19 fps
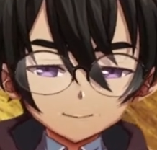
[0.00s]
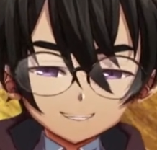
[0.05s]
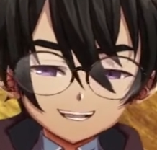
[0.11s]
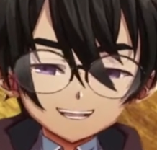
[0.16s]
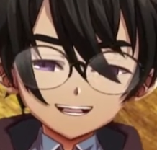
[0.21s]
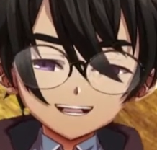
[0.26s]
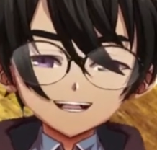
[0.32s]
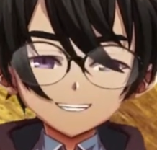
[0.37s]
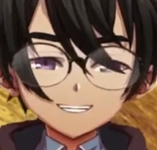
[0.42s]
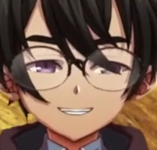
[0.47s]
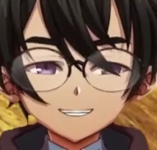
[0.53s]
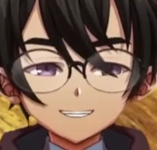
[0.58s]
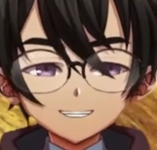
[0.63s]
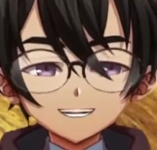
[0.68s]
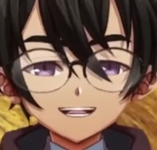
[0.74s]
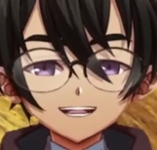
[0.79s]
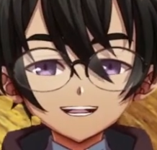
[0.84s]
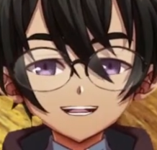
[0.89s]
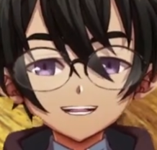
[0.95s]
And
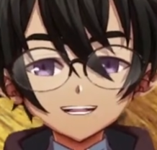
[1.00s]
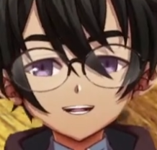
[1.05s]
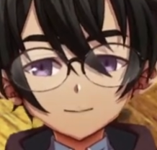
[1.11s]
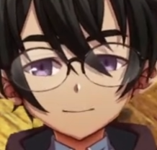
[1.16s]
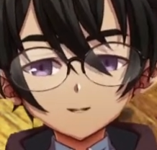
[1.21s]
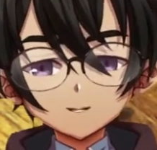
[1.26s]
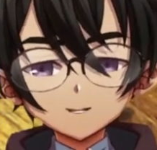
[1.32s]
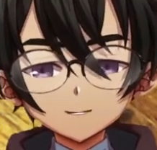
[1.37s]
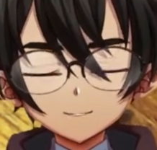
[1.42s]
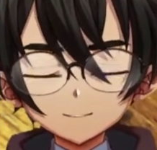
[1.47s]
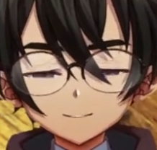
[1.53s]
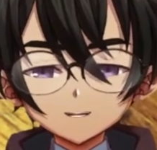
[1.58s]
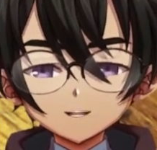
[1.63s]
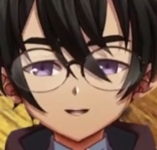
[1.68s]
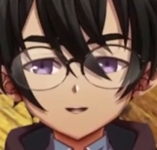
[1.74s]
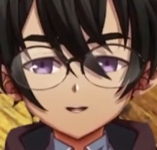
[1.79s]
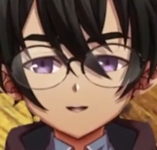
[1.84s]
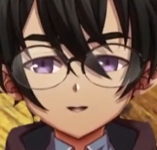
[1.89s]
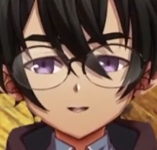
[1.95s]
I'll be honest,
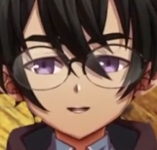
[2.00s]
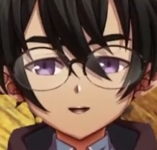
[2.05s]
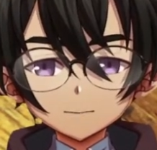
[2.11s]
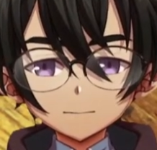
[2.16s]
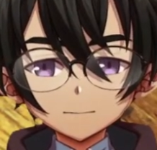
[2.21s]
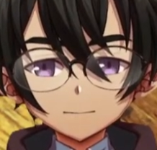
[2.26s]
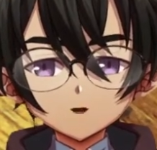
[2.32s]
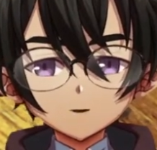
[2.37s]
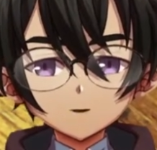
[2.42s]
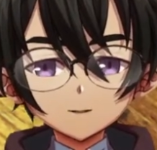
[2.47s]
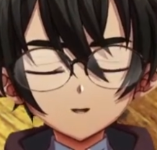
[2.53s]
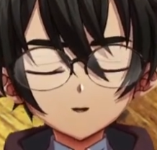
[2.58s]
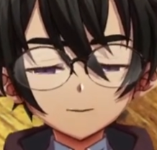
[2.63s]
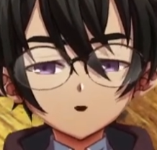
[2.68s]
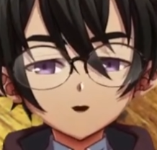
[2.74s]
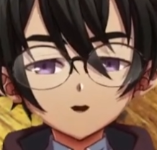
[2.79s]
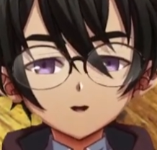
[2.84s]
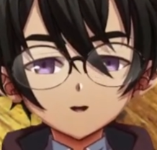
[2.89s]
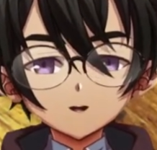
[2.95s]
I was
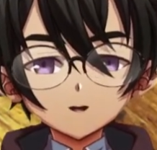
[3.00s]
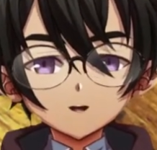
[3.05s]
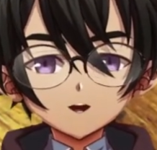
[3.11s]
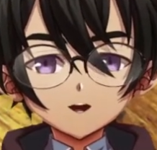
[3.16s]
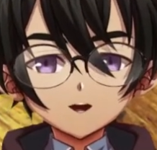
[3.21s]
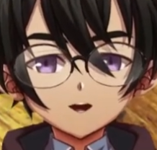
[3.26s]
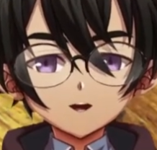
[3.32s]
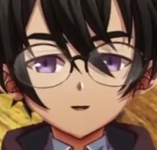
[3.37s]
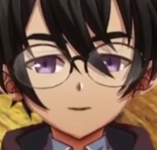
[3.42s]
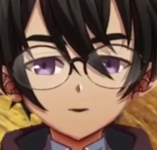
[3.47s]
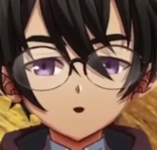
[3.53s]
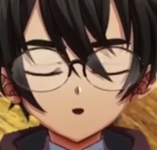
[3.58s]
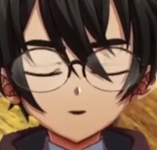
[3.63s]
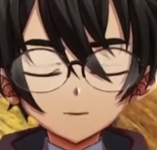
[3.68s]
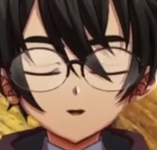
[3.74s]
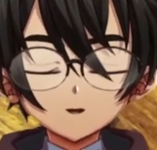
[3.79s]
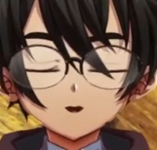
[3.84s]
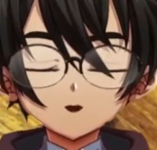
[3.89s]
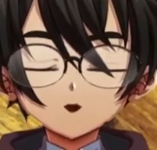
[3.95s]
expecting a more of a
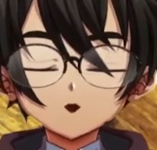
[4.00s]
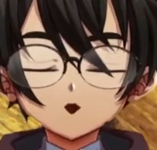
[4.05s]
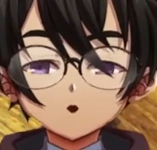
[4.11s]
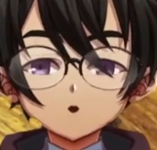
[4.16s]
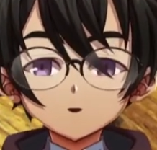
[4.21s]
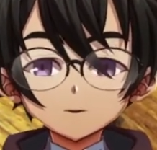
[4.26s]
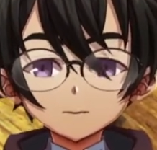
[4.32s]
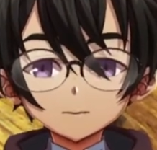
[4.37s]
chew